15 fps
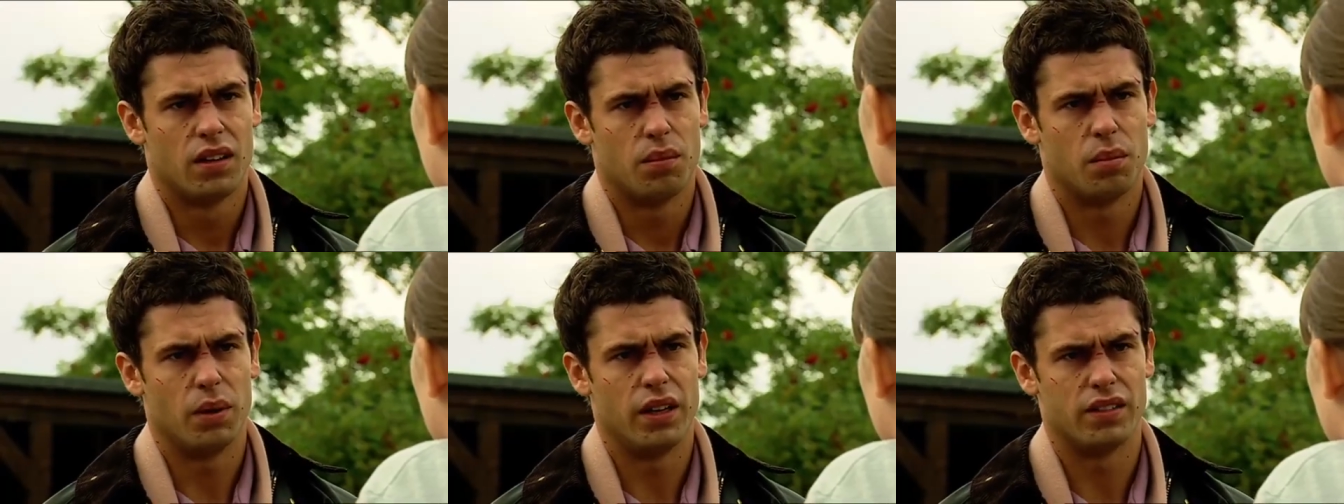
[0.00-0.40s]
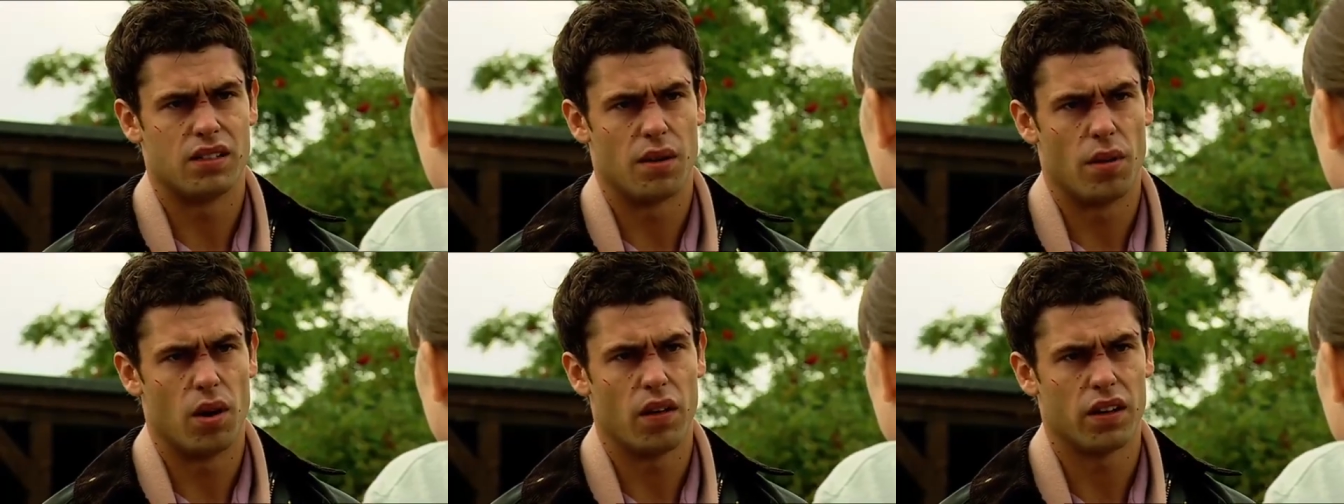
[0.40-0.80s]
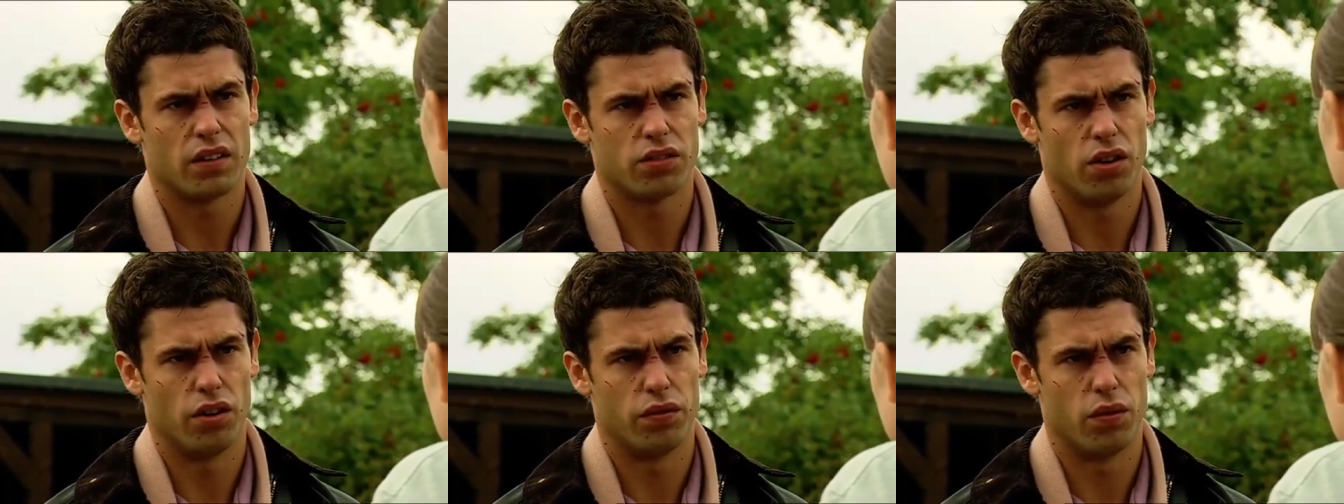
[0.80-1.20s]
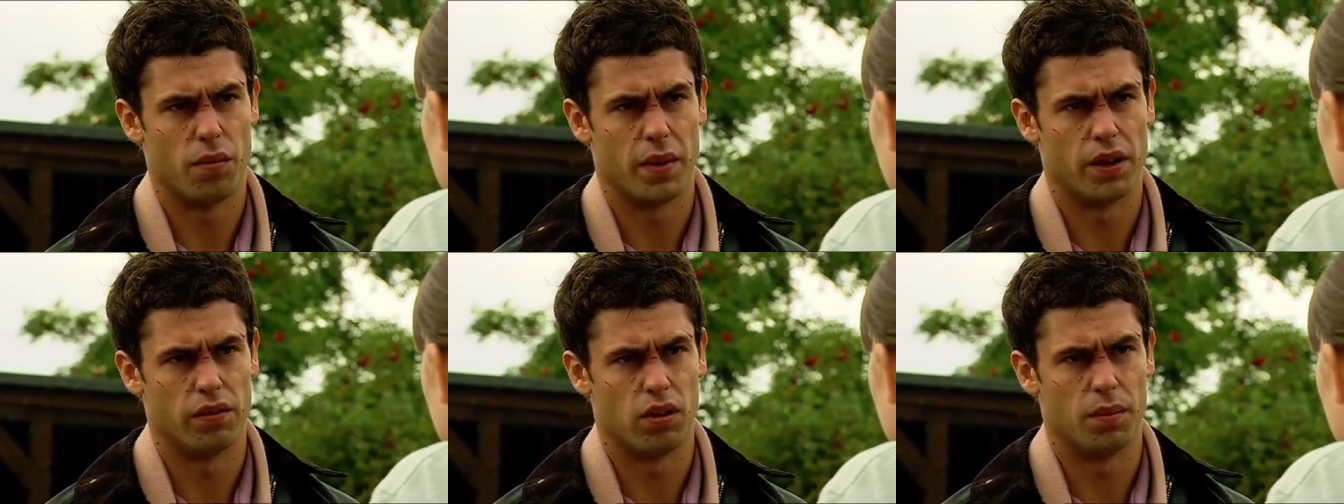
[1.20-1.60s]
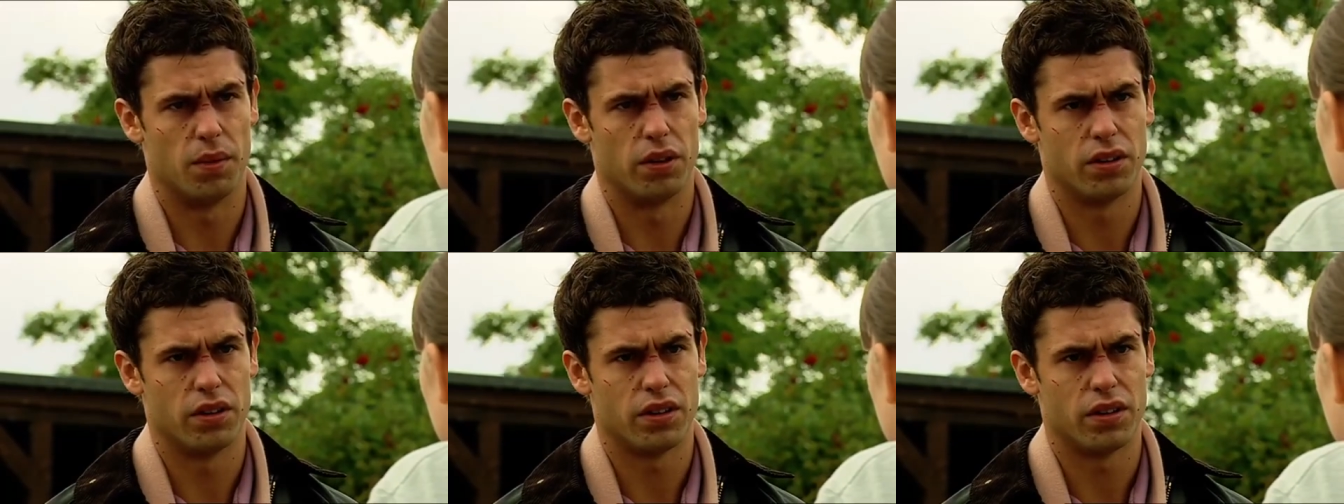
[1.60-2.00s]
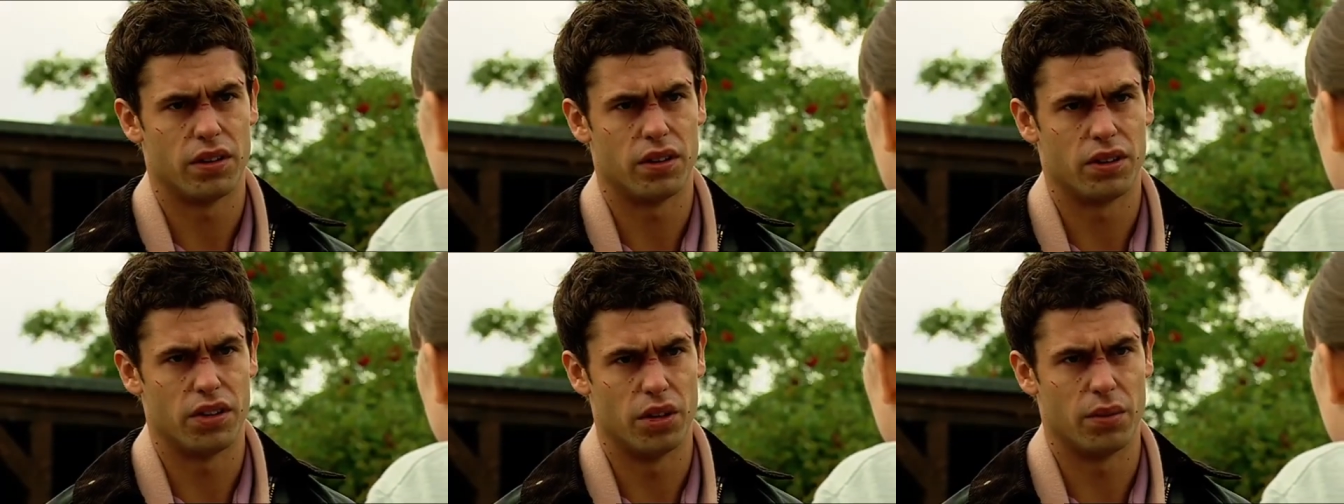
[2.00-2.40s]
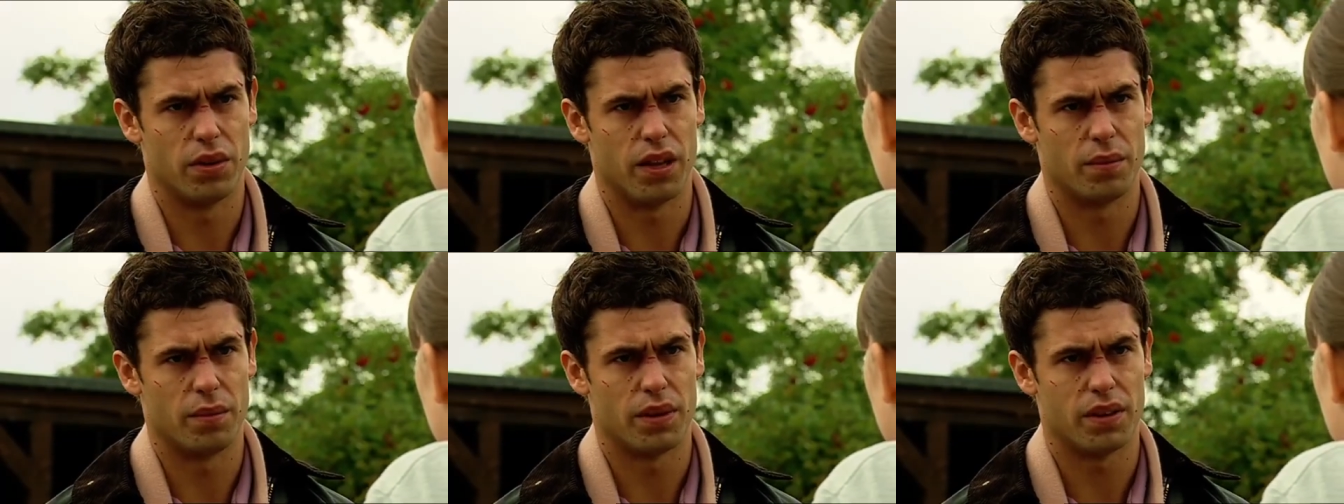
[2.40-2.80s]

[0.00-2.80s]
Please, Debbie, all that stuff with me and Robert and you and him.